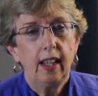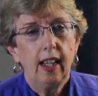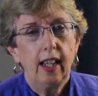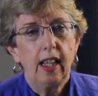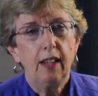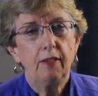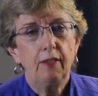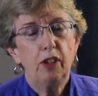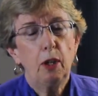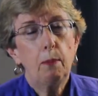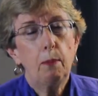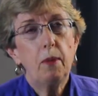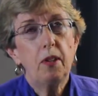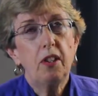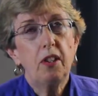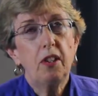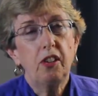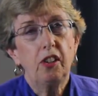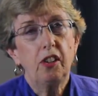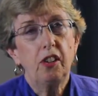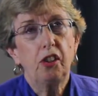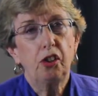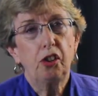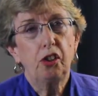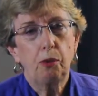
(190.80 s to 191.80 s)
if someone is
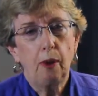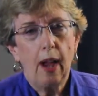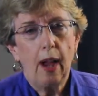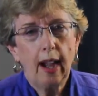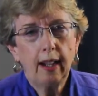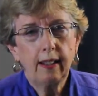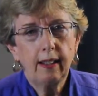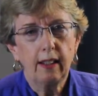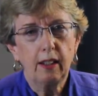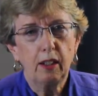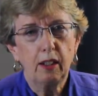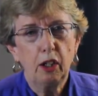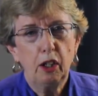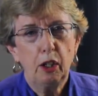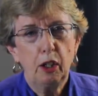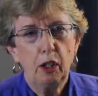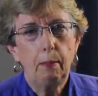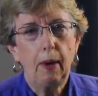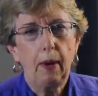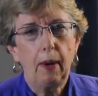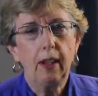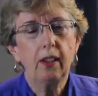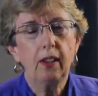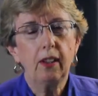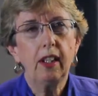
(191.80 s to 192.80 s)
distracted
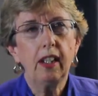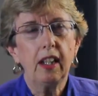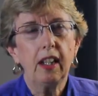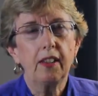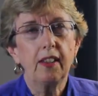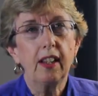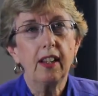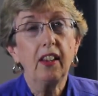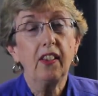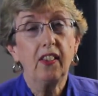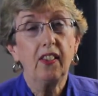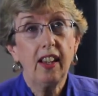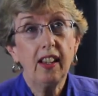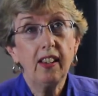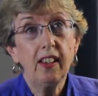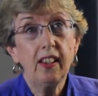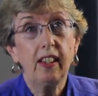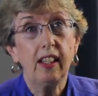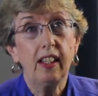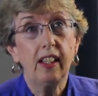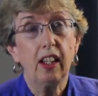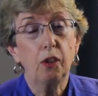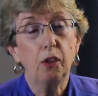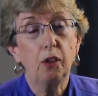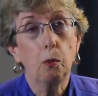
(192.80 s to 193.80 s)
by looking at things they
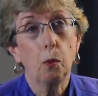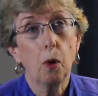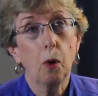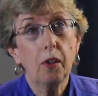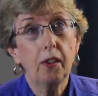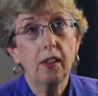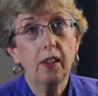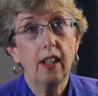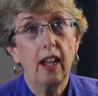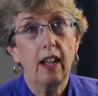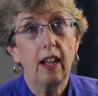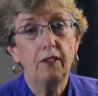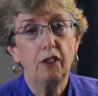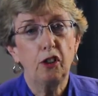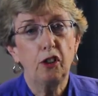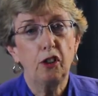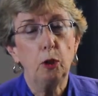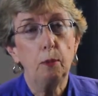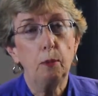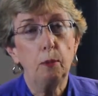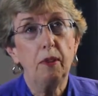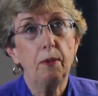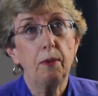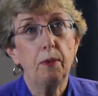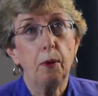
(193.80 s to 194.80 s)
see as work they'll have to
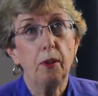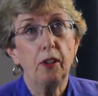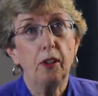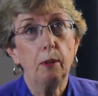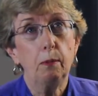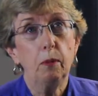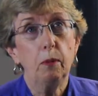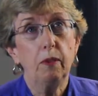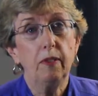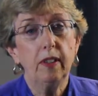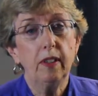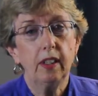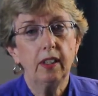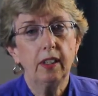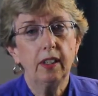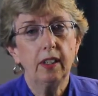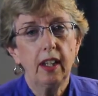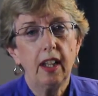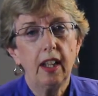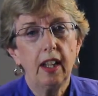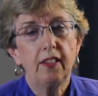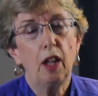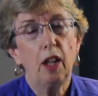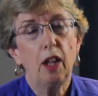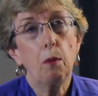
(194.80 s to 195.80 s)
do before they move in,
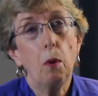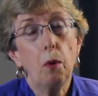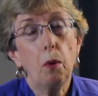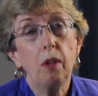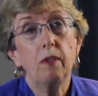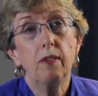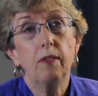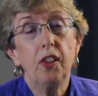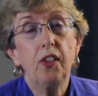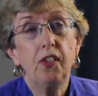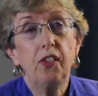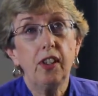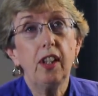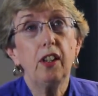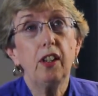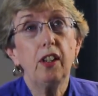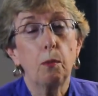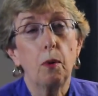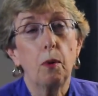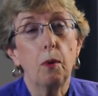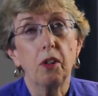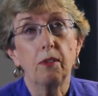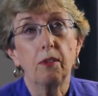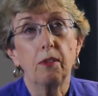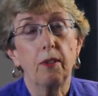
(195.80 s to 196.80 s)
they won't even see the
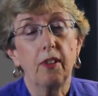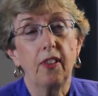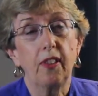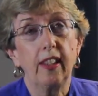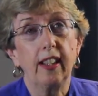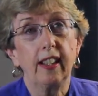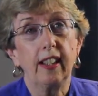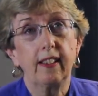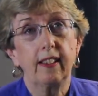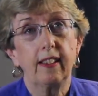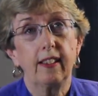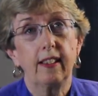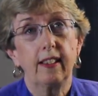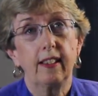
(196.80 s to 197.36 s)
wonderful things.